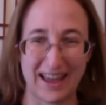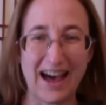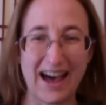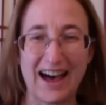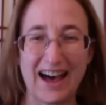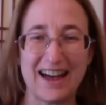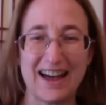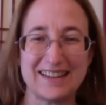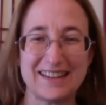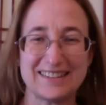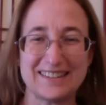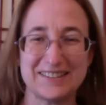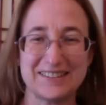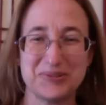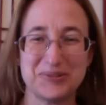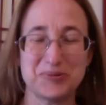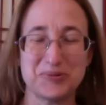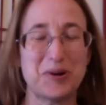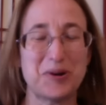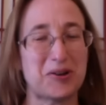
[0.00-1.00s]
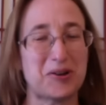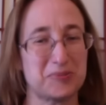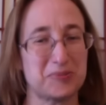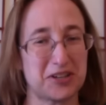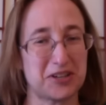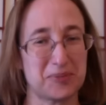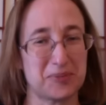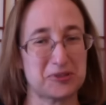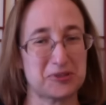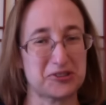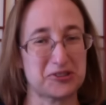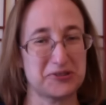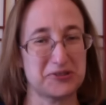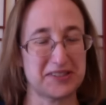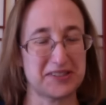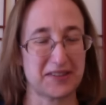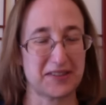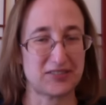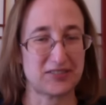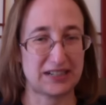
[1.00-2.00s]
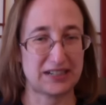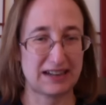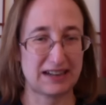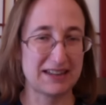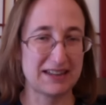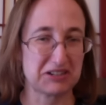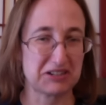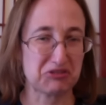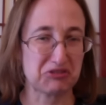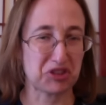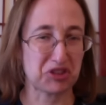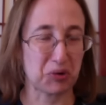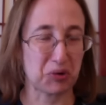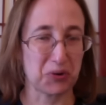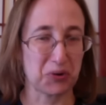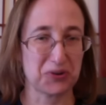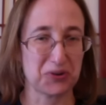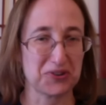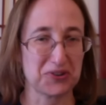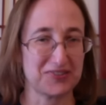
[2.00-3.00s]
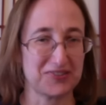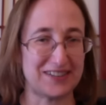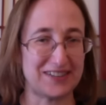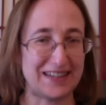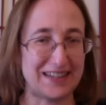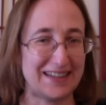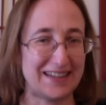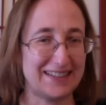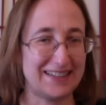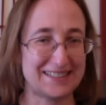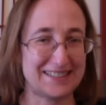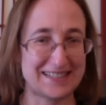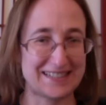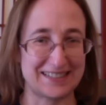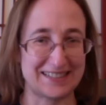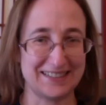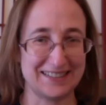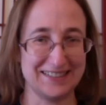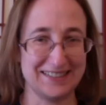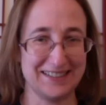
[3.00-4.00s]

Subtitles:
Hi! Welcome to episode 78 of The Corner of Knit and Tea.